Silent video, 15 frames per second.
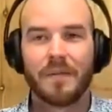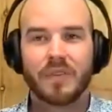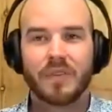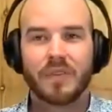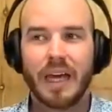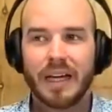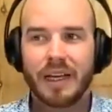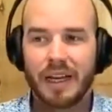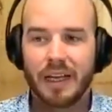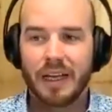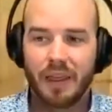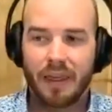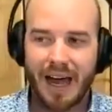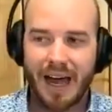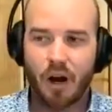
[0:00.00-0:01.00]
And
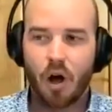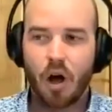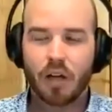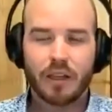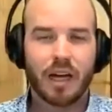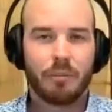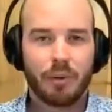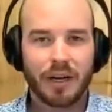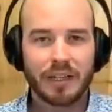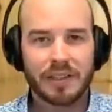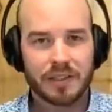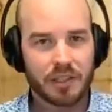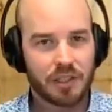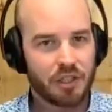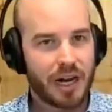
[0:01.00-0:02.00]
that online
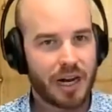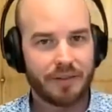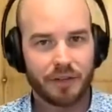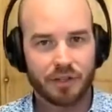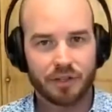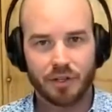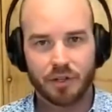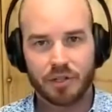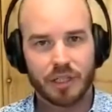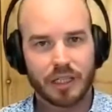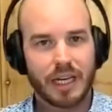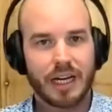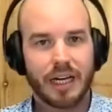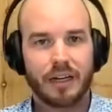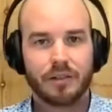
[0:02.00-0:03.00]
presence that you have, your social
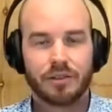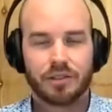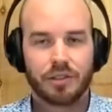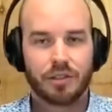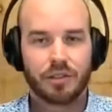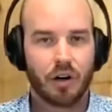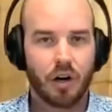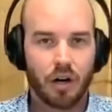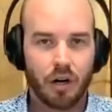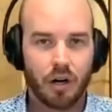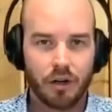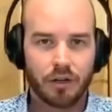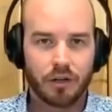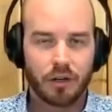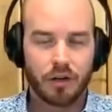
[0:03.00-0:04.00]
accounts,
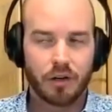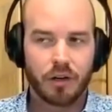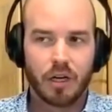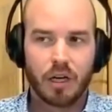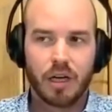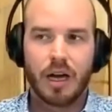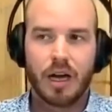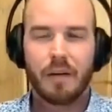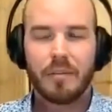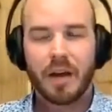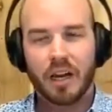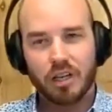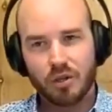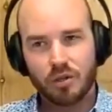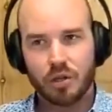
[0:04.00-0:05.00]
your I'm not
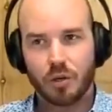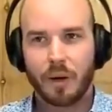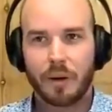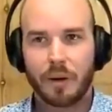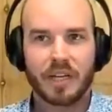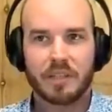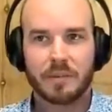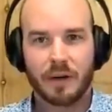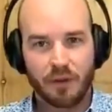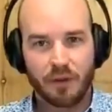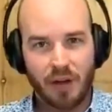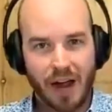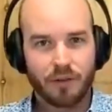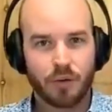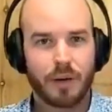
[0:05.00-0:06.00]
huge into websites, but if you
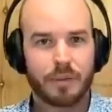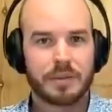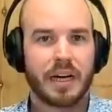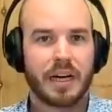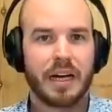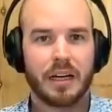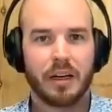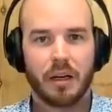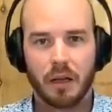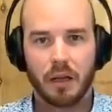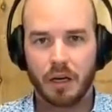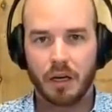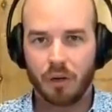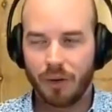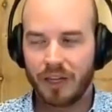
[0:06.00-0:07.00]
have a website
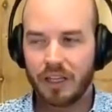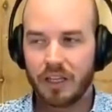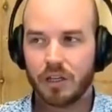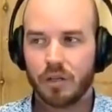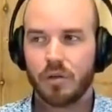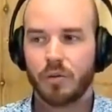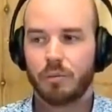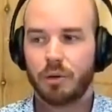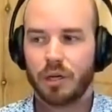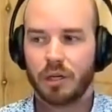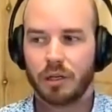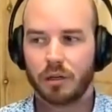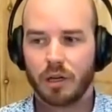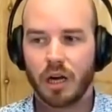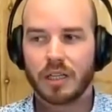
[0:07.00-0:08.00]
and the way that you put
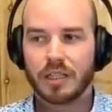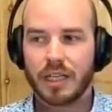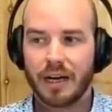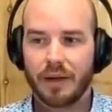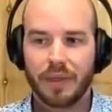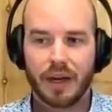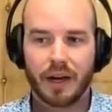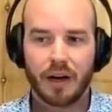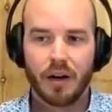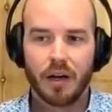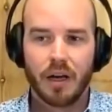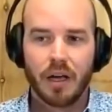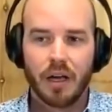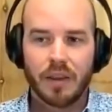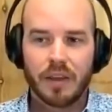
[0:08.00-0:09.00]
content out there,
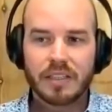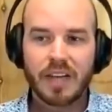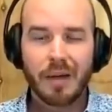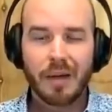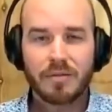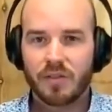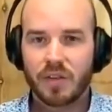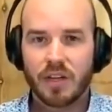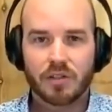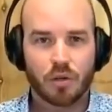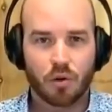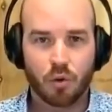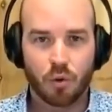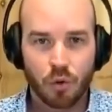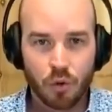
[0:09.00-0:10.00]
these types of things are
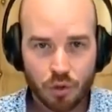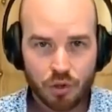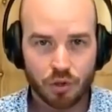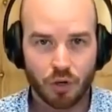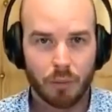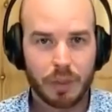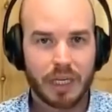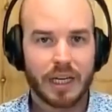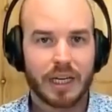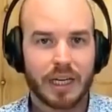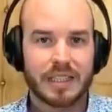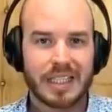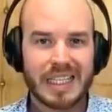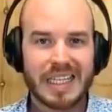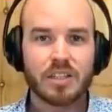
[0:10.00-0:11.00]
crucial
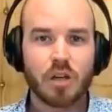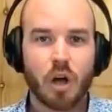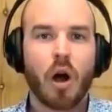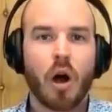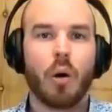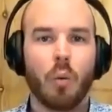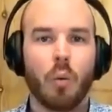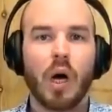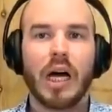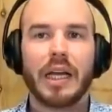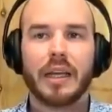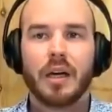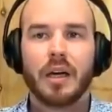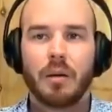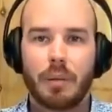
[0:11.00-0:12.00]
because these are what
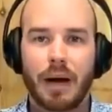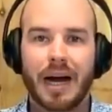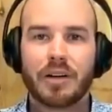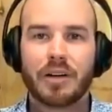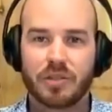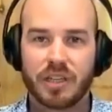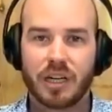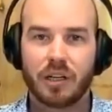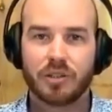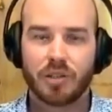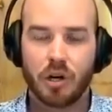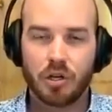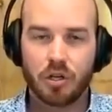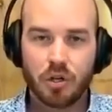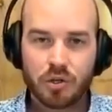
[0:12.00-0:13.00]
buyers and sellers are
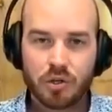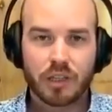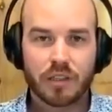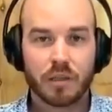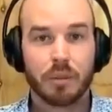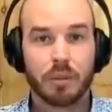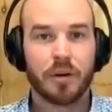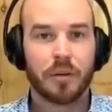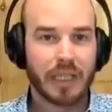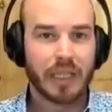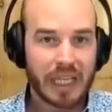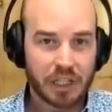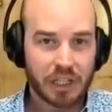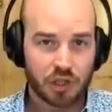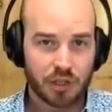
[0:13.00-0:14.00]
using to build a
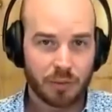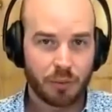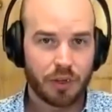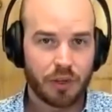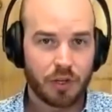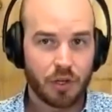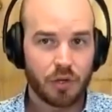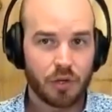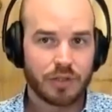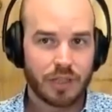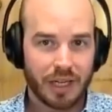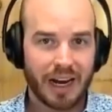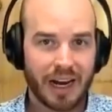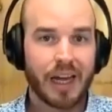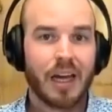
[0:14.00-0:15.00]
relationship with you
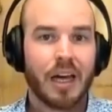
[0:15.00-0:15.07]
today.